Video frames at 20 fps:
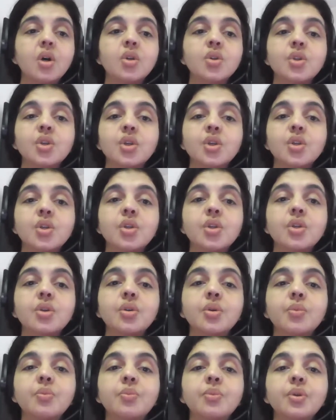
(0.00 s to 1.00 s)
je ne
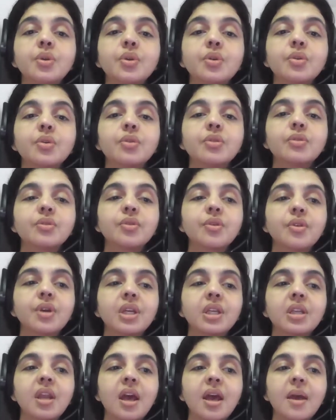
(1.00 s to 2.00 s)
me
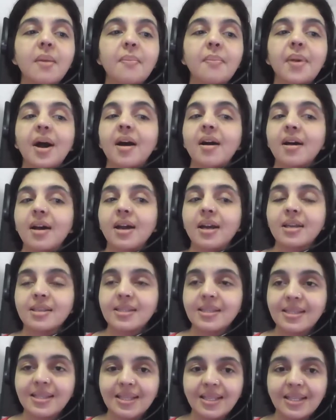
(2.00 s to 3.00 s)
conduirai pas
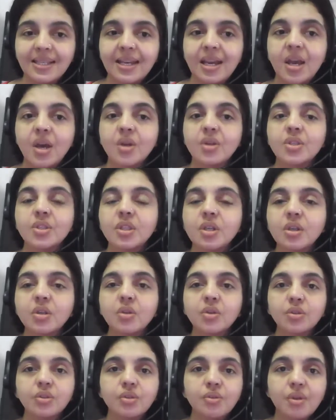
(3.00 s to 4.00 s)
ainsi. Se
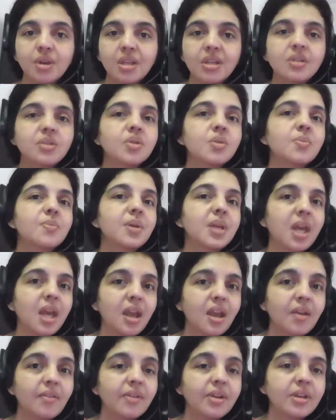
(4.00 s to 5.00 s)
conduire is to
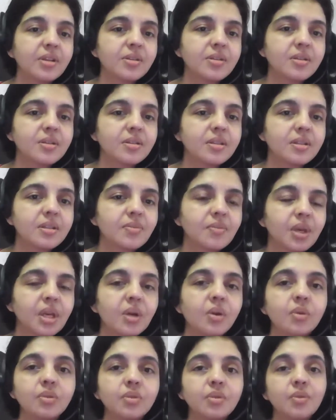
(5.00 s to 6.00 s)
behave in a certain way.
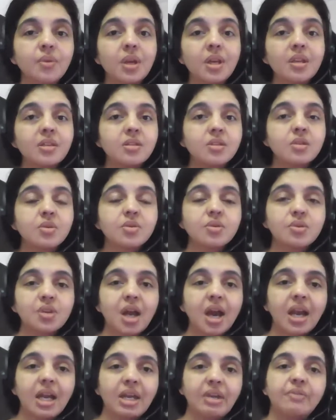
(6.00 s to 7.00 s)
Conduire is to
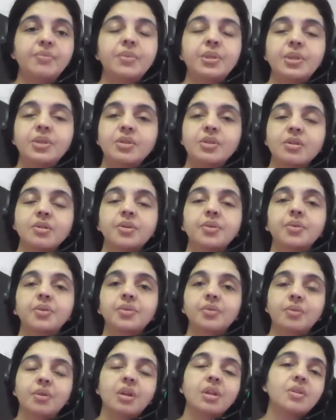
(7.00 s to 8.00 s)
drive, but se
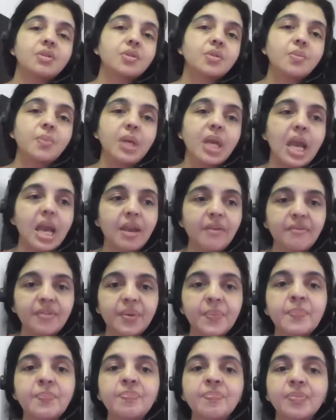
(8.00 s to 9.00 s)
conduire is to behave.
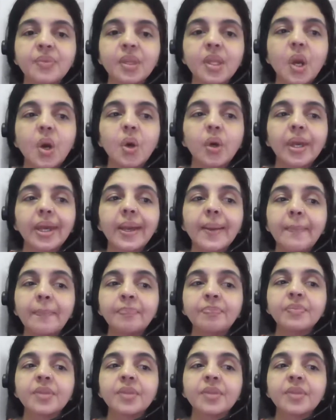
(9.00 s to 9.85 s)
Okay?